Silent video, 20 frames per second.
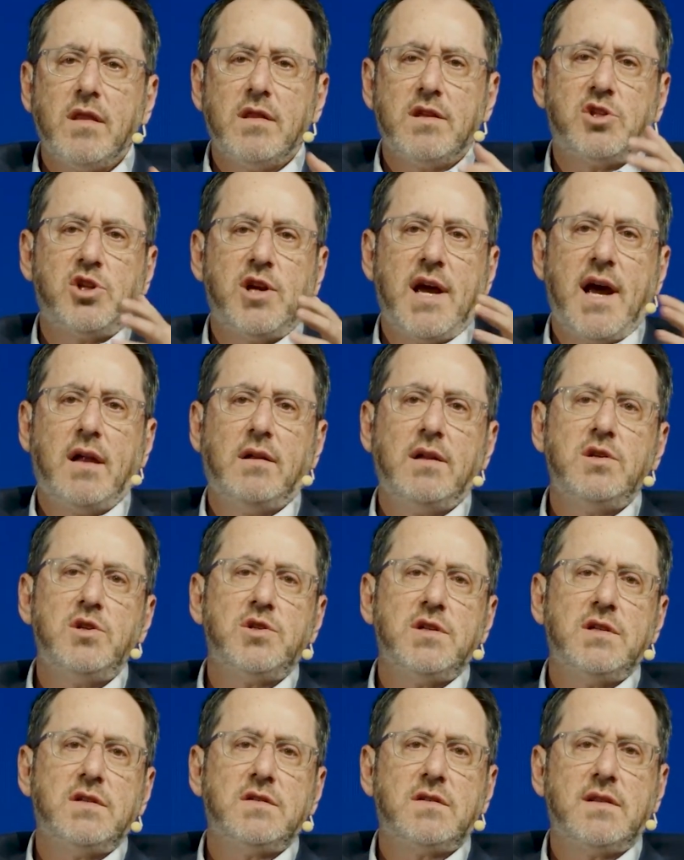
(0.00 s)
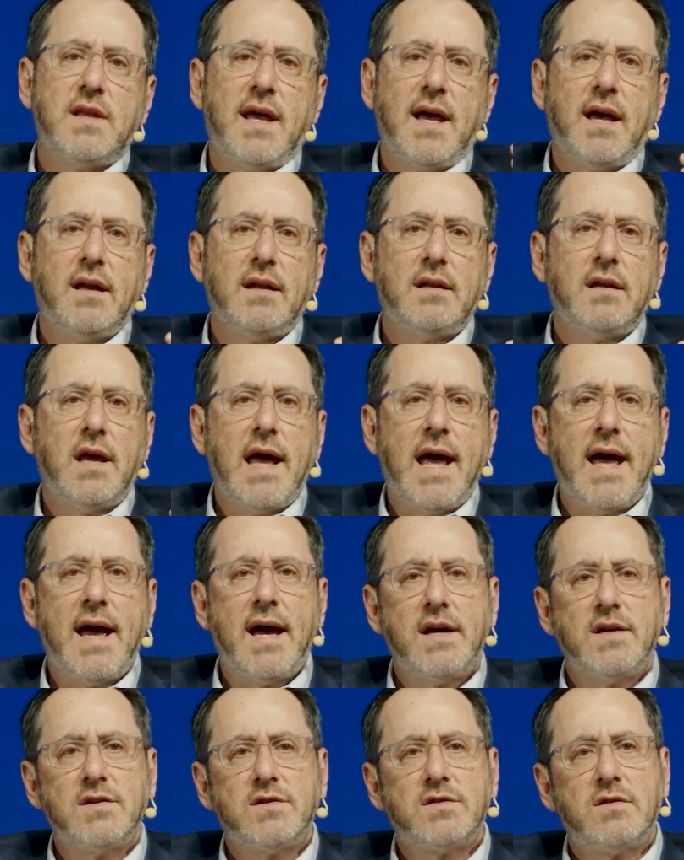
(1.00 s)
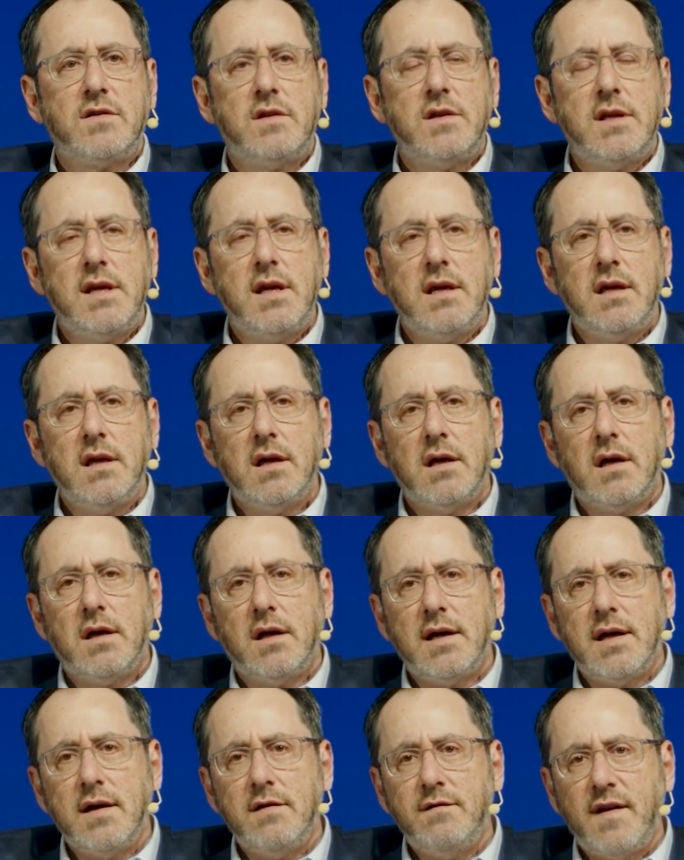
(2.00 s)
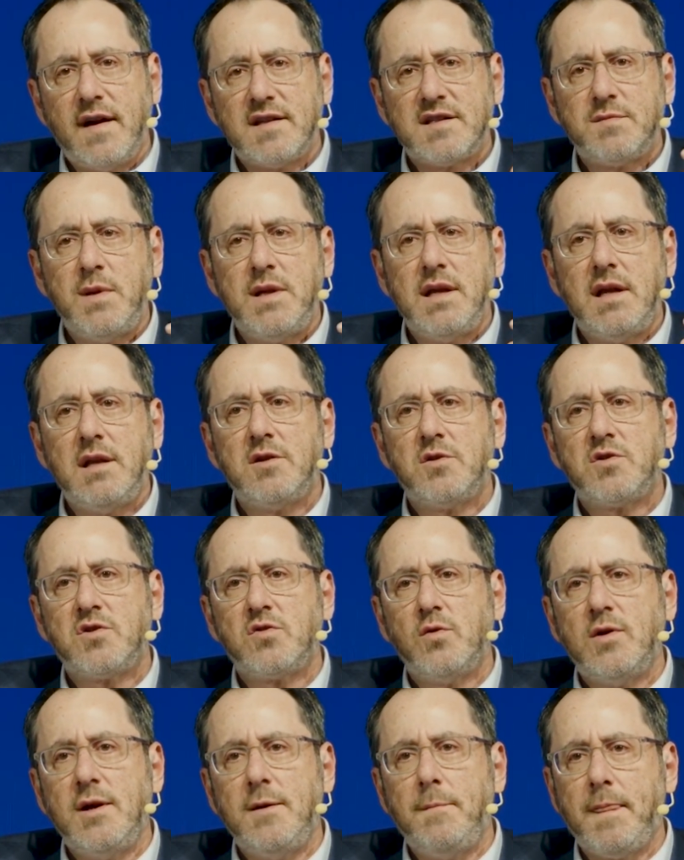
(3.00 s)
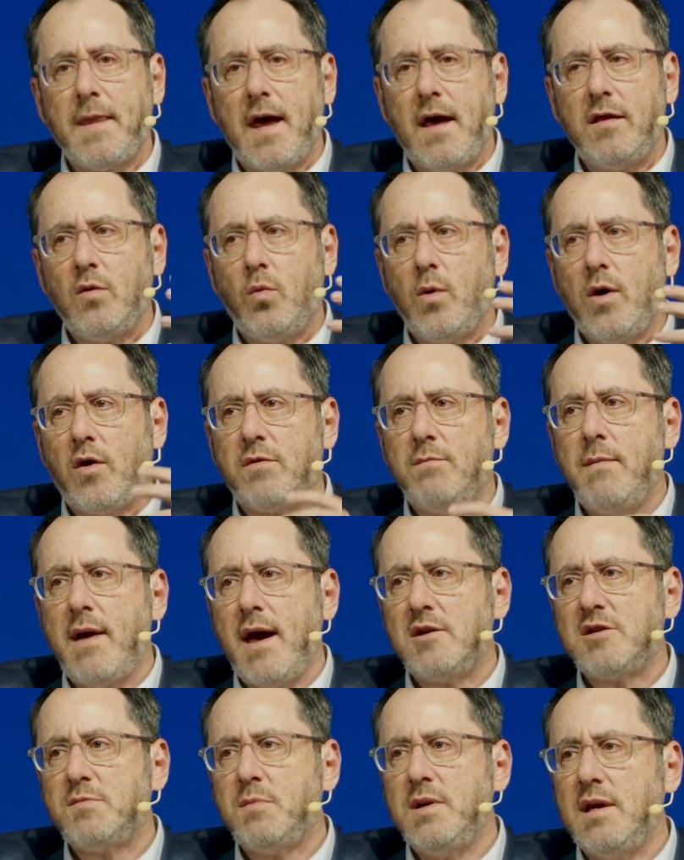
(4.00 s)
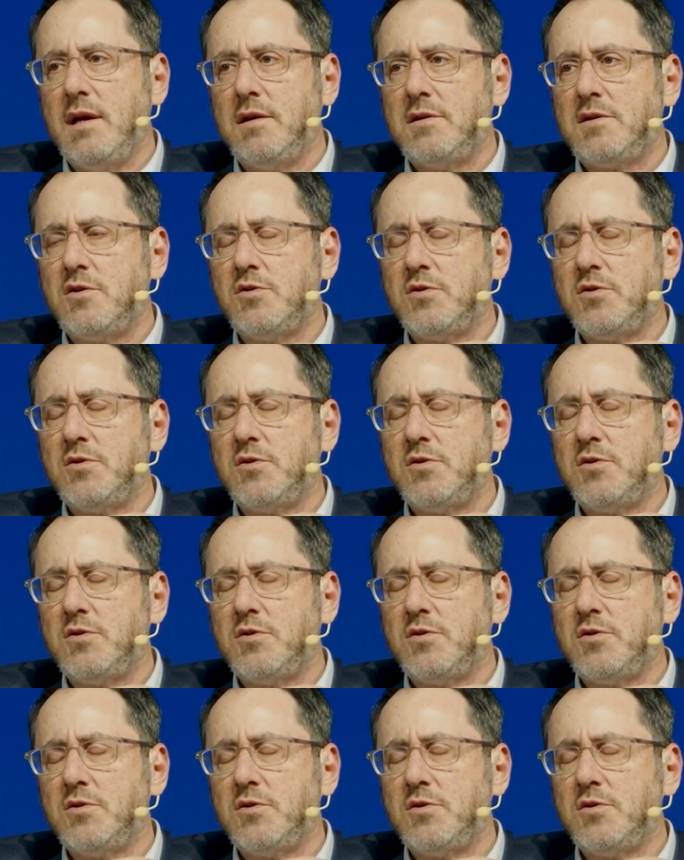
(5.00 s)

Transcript: The challenge is that as the investment industry and the wealth management